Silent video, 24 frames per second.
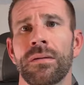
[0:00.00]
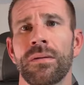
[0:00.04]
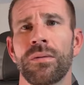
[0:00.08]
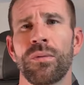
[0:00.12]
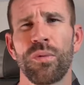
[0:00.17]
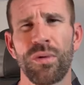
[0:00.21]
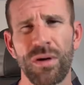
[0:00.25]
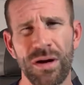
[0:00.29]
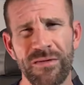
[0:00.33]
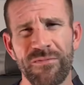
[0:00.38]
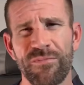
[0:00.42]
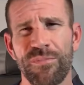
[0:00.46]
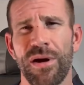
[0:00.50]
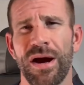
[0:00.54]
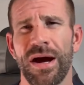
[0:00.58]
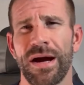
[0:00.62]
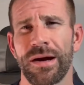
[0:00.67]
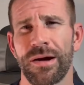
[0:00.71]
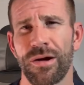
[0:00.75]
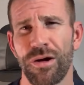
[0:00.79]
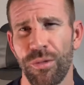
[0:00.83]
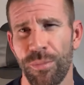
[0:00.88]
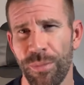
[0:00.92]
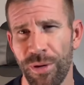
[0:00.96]
What if Bryan
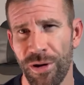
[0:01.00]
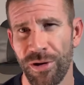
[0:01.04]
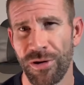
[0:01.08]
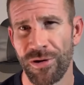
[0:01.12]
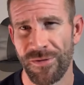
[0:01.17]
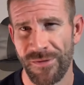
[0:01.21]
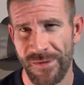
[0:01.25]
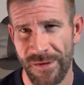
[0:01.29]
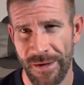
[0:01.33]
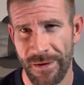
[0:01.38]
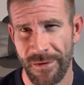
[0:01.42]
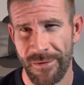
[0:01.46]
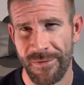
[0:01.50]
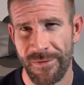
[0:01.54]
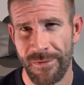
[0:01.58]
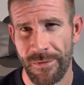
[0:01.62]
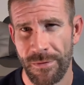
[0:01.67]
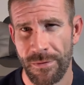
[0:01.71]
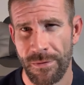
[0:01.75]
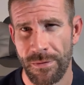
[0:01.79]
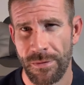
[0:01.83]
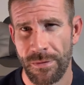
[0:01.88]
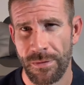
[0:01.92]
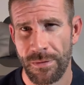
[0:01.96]
Kohberger is
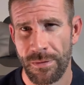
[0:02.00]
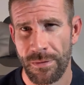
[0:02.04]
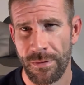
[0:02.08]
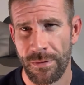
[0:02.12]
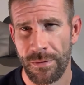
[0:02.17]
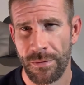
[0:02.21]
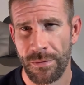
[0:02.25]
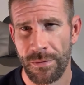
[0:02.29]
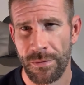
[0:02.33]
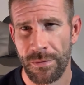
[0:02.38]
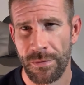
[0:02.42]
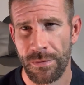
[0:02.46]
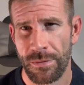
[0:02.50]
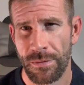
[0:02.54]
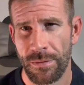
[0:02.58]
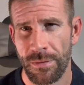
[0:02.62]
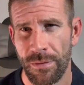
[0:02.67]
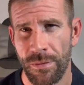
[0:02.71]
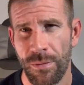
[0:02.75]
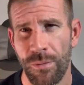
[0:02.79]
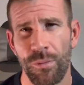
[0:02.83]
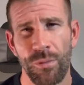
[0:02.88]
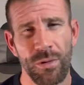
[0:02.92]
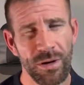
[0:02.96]
innocent?
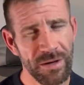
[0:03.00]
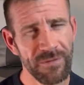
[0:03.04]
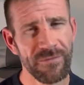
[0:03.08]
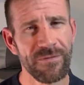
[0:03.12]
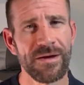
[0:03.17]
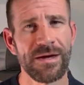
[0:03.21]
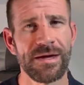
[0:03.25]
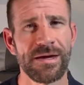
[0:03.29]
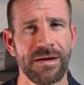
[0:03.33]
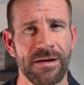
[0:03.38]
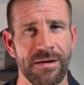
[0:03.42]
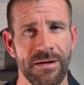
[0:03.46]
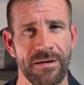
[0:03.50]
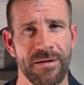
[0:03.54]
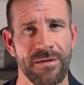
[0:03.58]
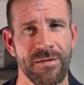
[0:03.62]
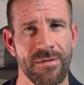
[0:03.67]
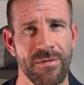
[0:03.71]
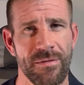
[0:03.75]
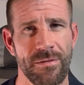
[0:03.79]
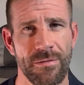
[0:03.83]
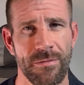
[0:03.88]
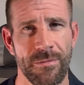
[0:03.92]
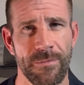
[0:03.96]
What if he
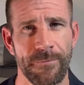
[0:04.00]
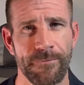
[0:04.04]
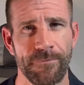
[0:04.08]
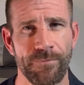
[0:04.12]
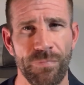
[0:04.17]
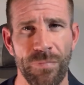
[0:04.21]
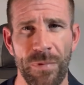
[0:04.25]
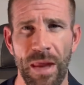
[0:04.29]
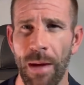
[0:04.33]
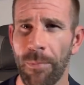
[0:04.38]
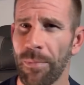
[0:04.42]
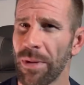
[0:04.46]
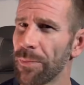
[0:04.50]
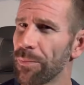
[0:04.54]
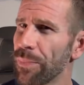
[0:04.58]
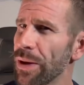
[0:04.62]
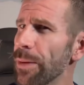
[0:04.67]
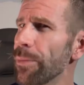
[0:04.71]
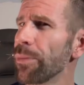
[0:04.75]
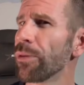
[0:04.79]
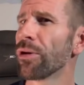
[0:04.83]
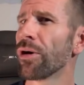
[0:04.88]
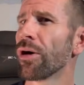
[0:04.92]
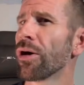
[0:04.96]
is? I mean,
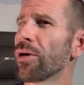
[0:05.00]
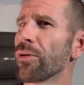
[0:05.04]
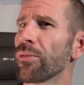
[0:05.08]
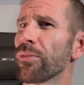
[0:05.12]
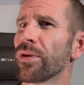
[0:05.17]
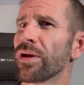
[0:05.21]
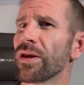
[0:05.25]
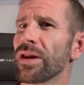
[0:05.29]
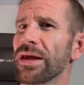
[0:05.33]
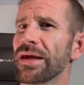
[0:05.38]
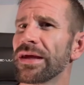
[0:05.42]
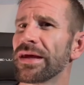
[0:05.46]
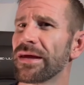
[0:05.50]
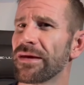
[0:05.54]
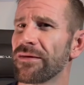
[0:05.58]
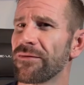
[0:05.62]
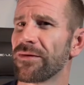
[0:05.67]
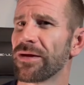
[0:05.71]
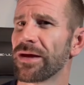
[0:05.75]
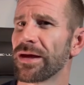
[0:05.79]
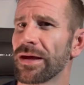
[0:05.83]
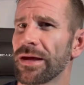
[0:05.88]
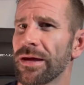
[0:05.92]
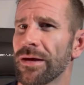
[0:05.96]
people aren't really
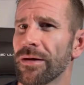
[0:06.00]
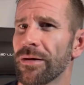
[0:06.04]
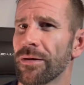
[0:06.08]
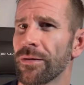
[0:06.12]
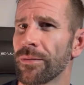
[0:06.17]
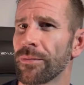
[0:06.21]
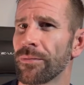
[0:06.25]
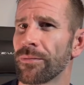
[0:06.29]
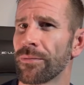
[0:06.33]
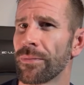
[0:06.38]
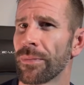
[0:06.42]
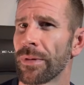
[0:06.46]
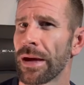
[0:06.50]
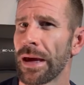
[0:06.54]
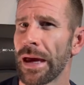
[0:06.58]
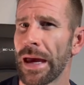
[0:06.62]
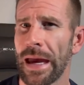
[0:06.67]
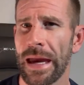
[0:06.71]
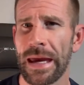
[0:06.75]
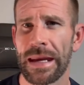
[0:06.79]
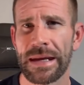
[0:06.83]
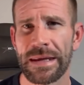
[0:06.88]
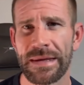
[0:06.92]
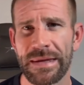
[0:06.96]
giving him
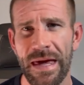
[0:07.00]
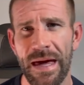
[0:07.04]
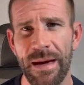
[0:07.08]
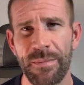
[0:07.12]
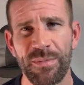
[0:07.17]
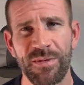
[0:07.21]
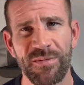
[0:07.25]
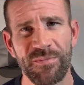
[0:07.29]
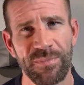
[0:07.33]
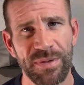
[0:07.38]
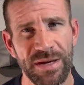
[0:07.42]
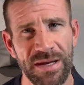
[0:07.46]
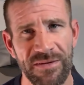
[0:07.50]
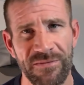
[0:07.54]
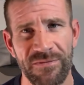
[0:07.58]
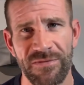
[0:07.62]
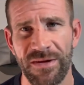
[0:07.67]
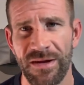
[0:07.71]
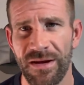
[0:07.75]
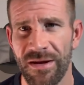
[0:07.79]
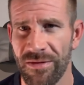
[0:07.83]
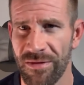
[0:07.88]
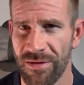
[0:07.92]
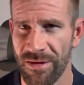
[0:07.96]
any type of
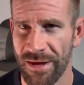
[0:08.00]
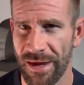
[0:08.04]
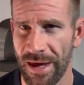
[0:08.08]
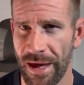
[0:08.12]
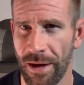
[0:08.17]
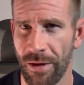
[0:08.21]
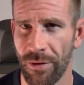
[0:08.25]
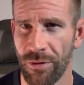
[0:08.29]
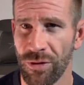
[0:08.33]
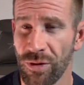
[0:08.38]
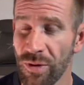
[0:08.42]
benefit of the doubt.